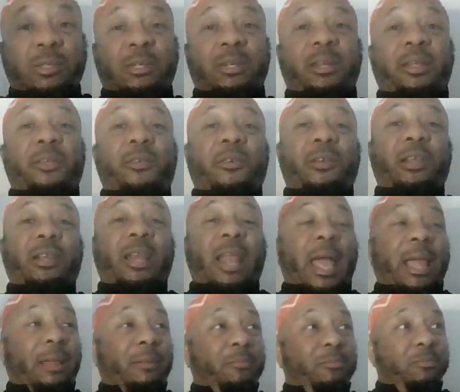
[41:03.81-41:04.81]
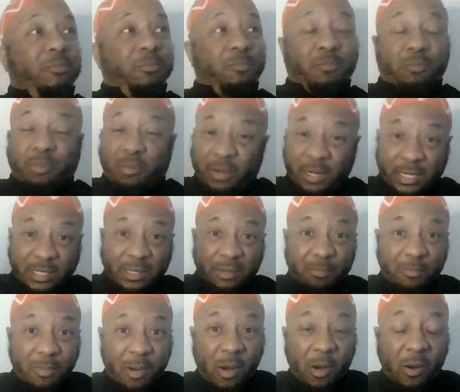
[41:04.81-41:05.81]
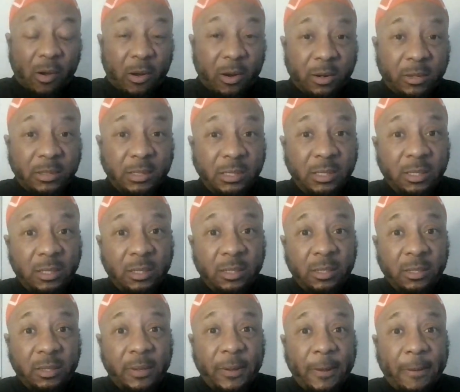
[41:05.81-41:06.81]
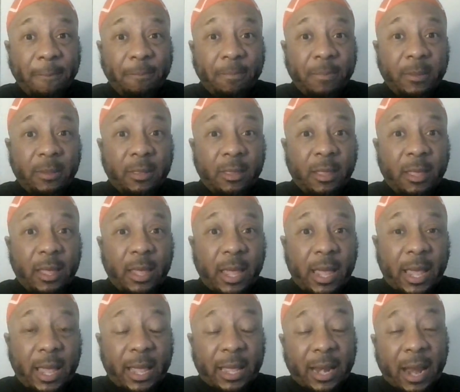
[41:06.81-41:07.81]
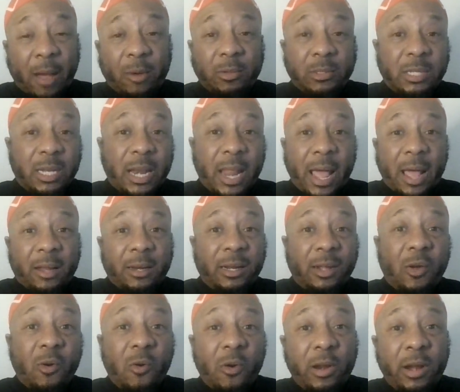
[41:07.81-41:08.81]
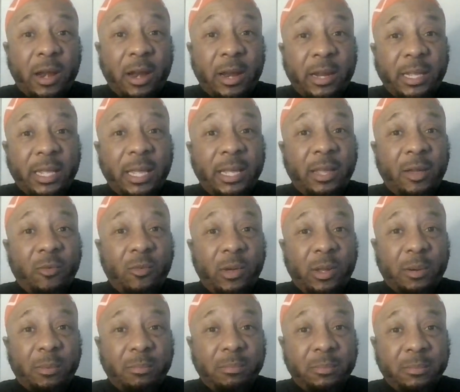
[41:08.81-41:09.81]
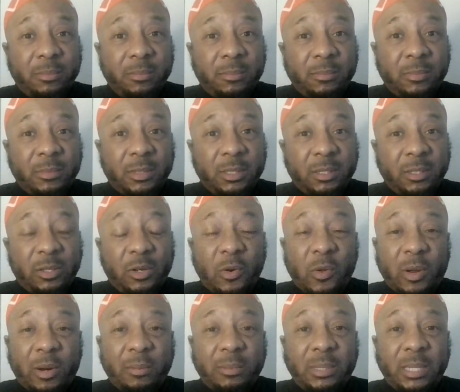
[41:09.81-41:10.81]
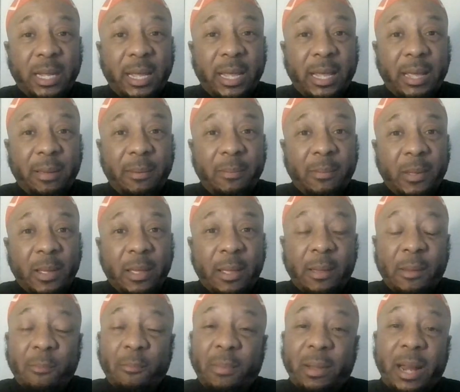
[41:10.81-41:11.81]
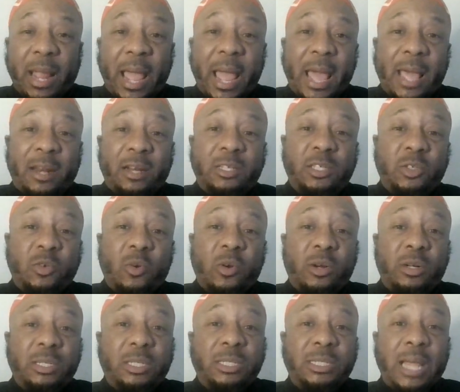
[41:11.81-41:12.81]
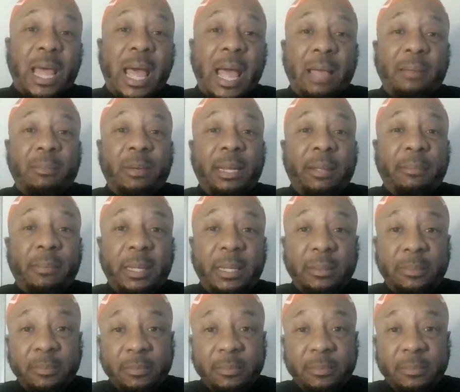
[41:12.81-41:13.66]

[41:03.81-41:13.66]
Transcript: literally like prison bars, and I was allowed to go in there and kick it with them. You know what I'm saying? But it had a short time limit.